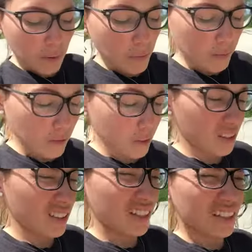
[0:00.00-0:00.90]
my mom took
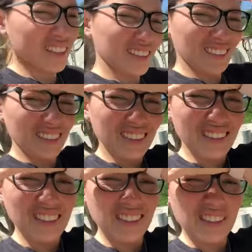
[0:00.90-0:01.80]
it. I can't see because
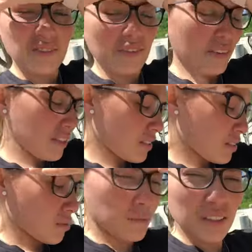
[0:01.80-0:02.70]
the sun's on my face,
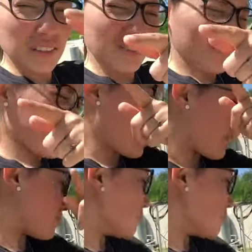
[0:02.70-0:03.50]
but yeah.